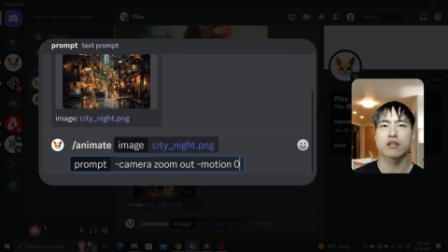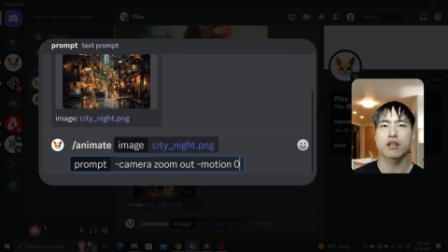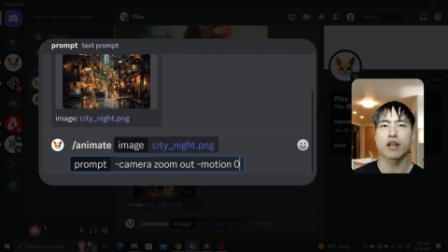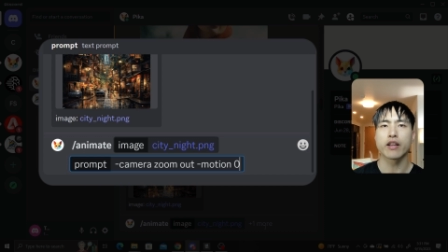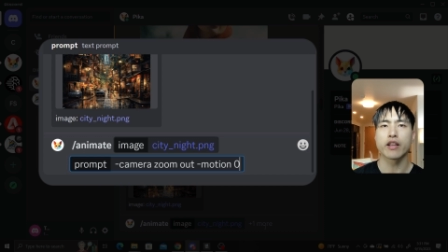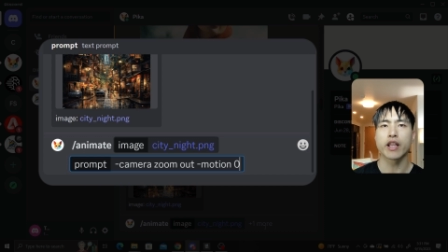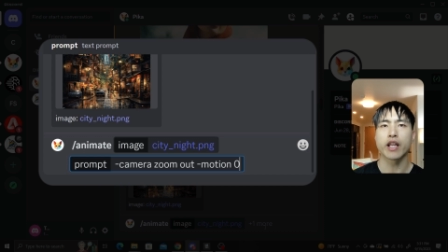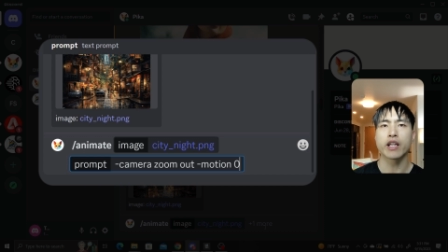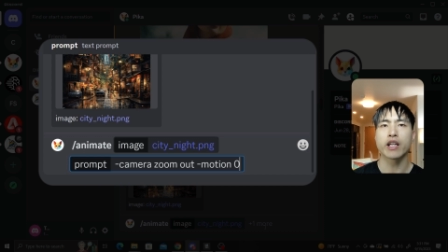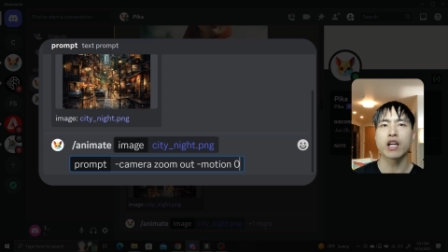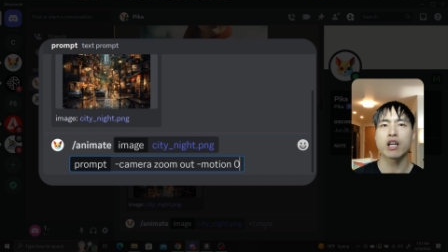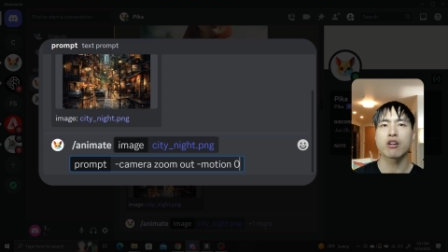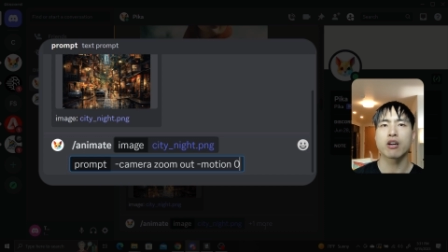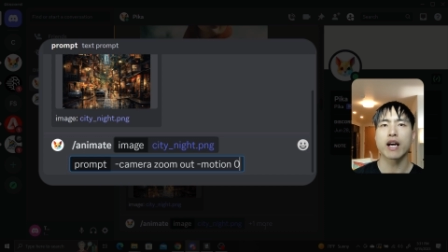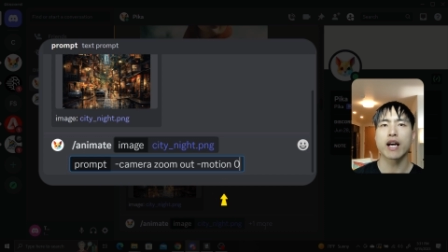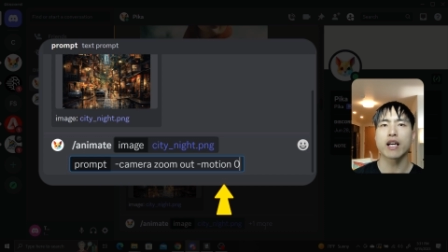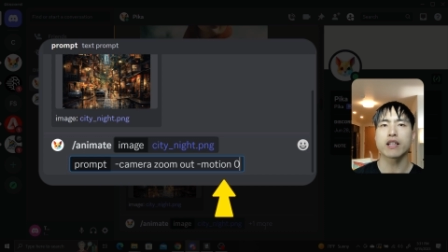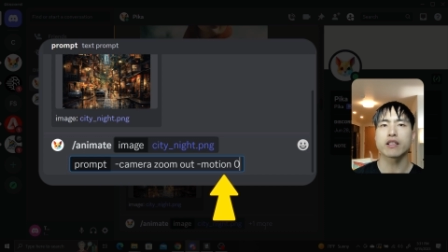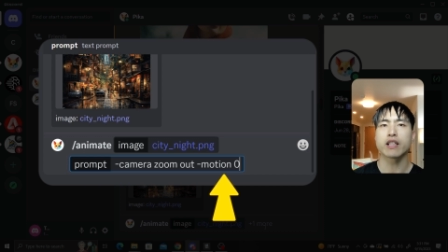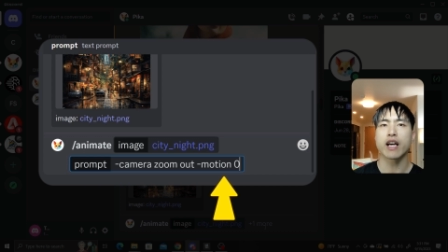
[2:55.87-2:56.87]
and then I'll
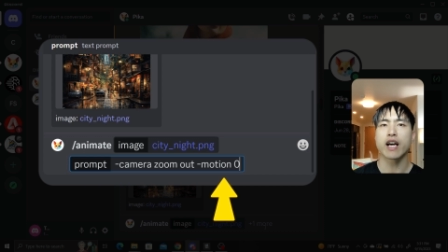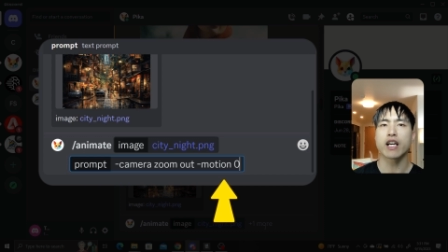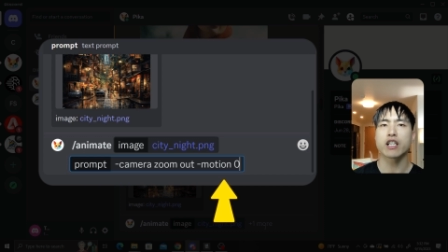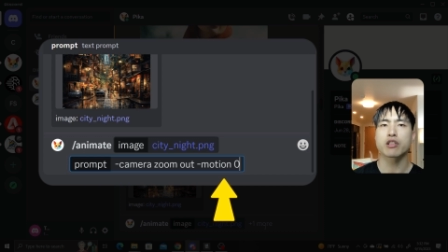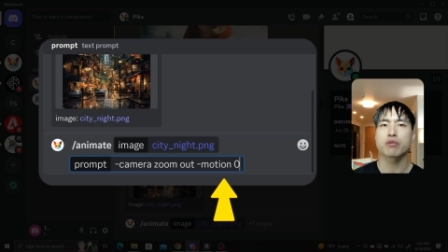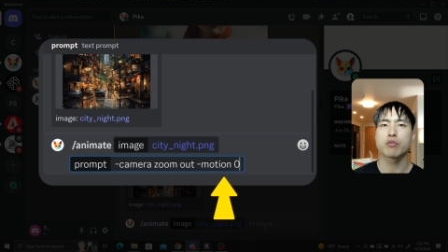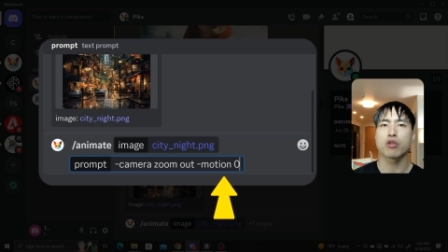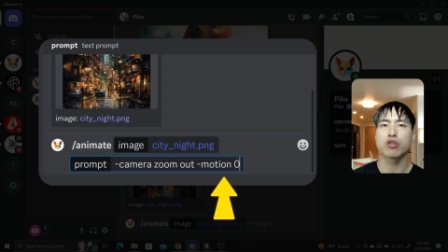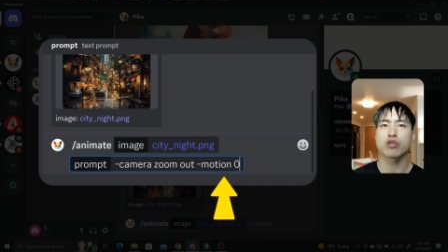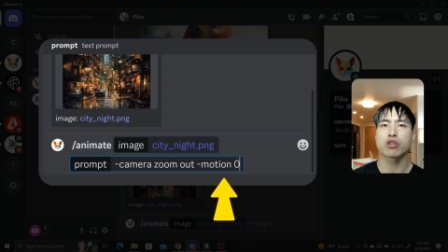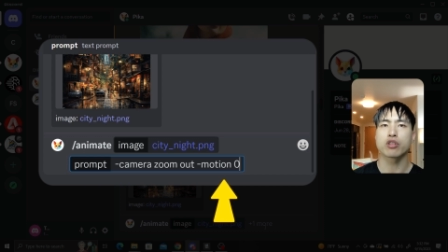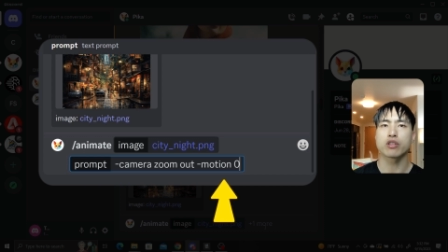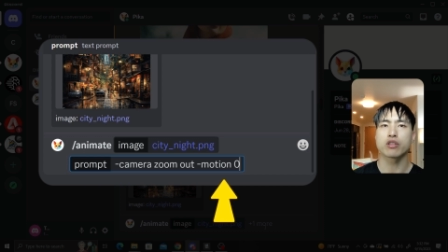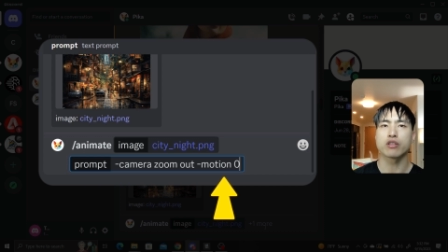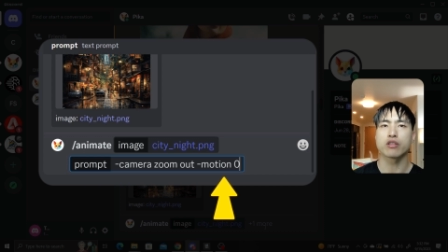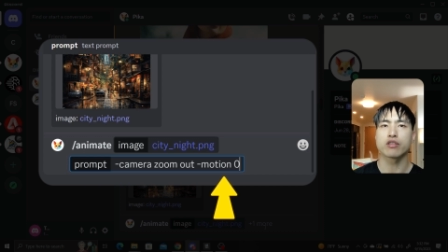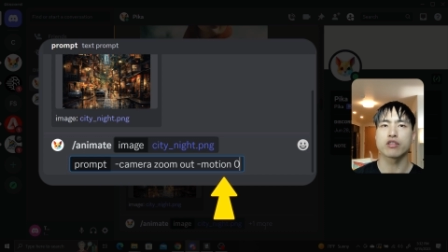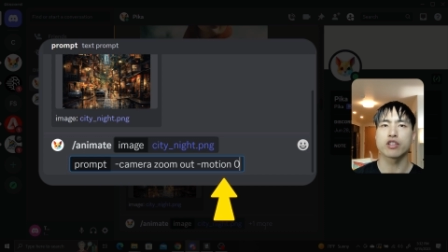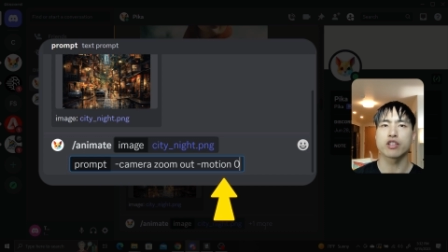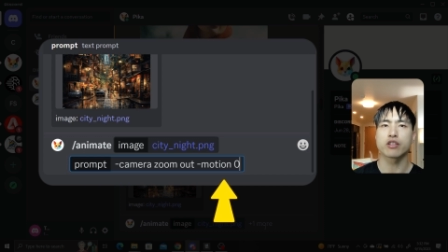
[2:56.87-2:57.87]
add dash
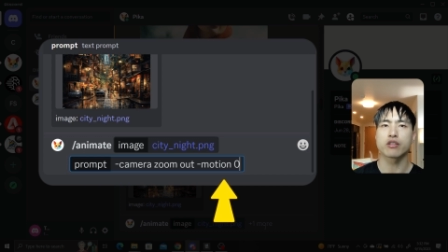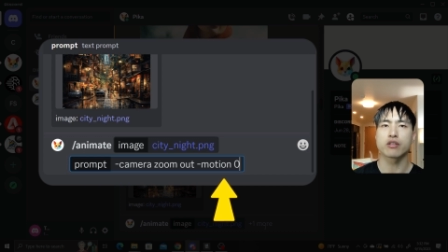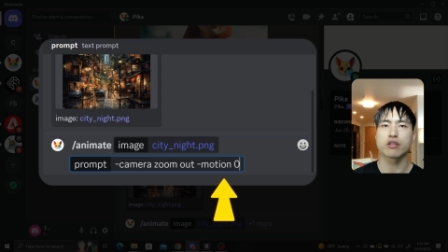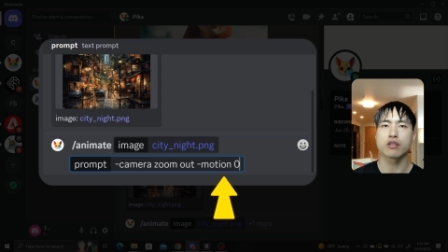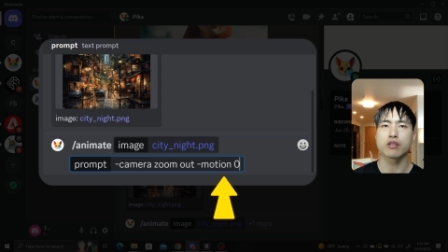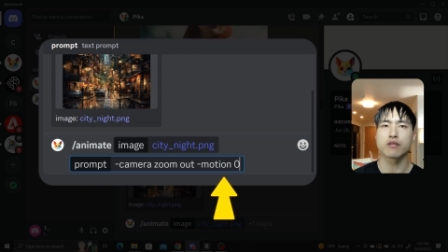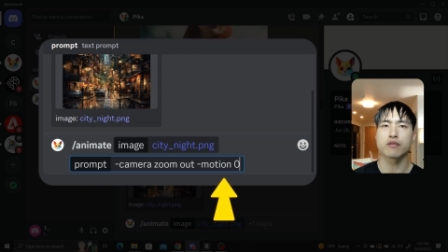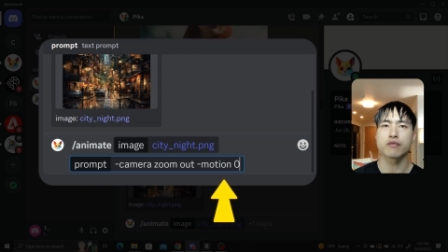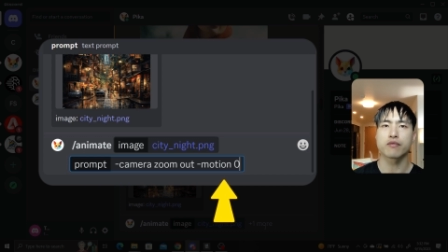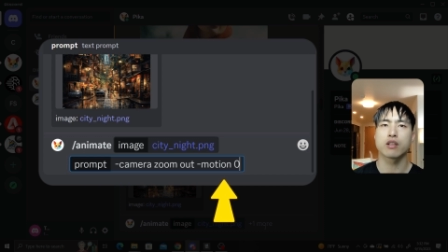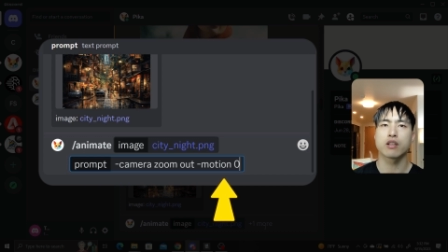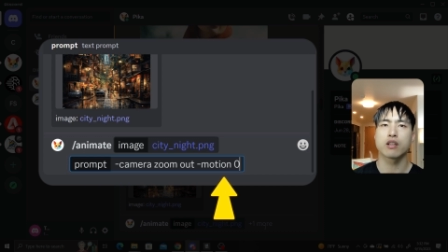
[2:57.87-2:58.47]
motion zero.